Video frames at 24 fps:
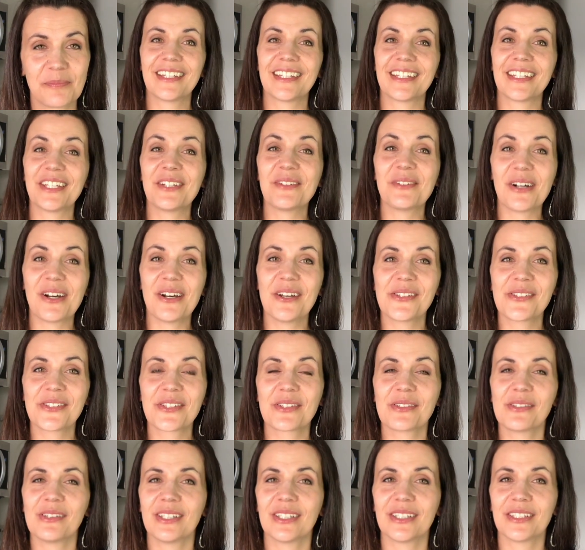You
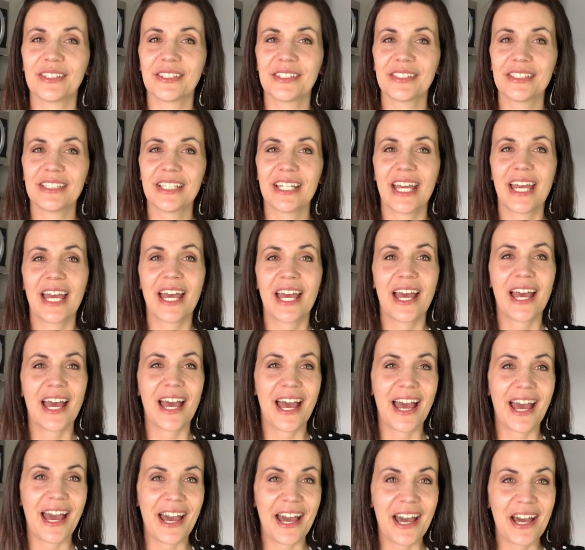also learned
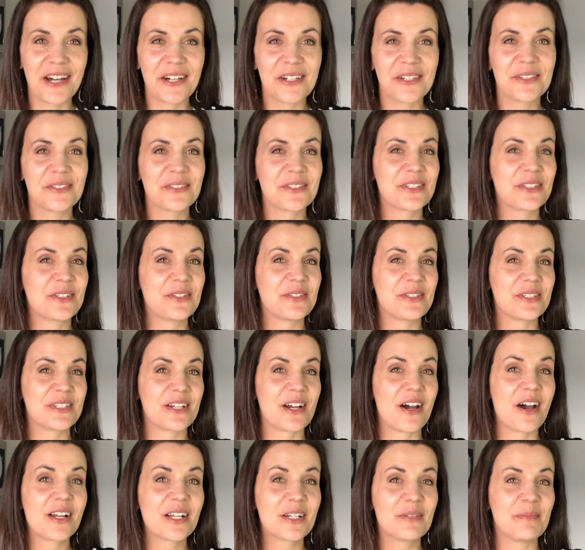how to
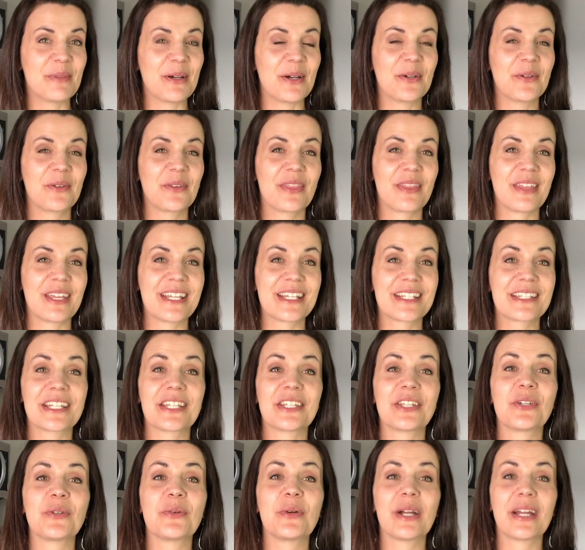talk about things that
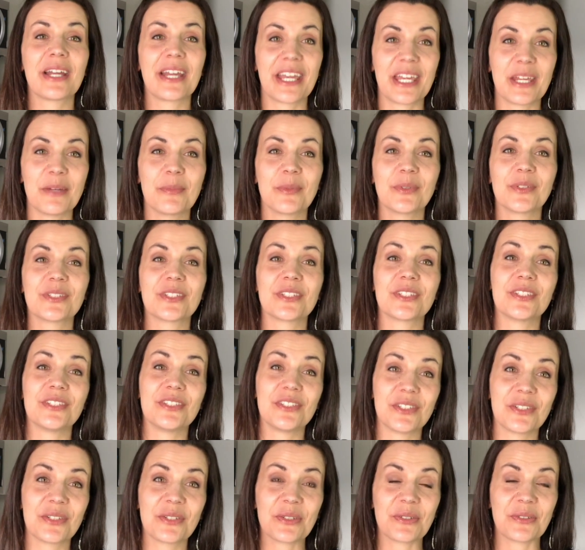you are able to
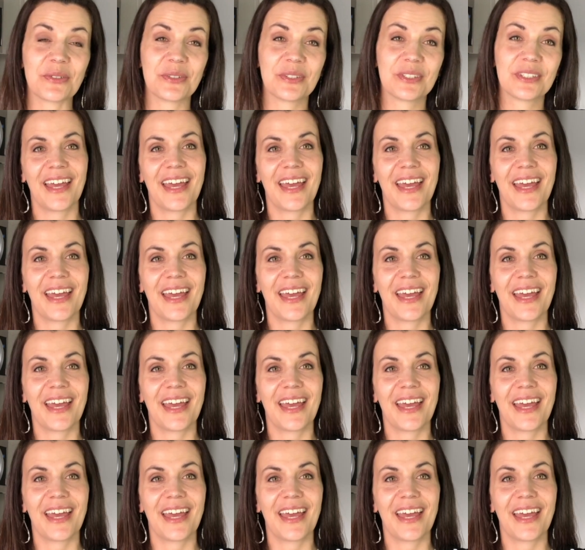do